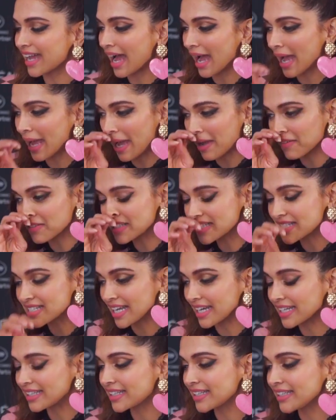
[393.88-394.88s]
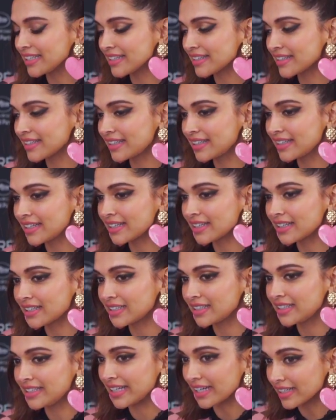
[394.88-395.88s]
I haven't signed anything
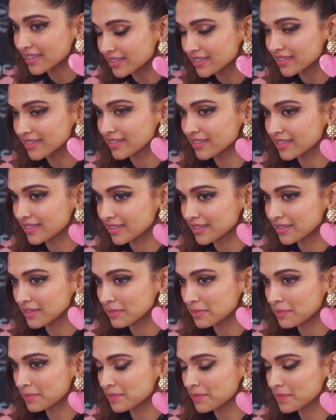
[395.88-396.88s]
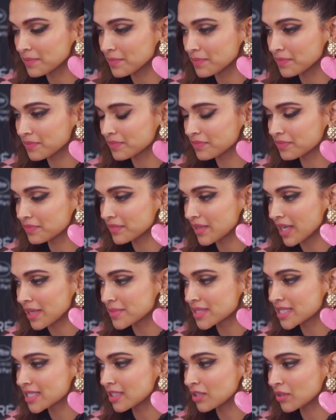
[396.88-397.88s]
yet.
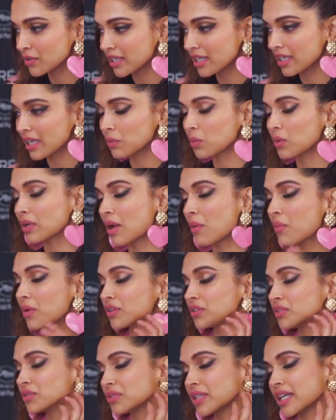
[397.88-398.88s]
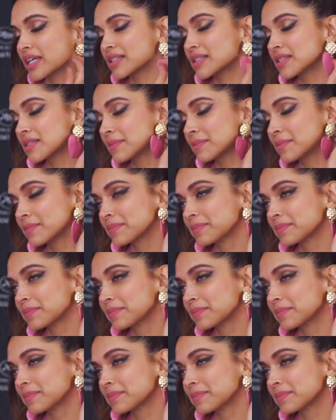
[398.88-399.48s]
I'm still looking at what I want to do next.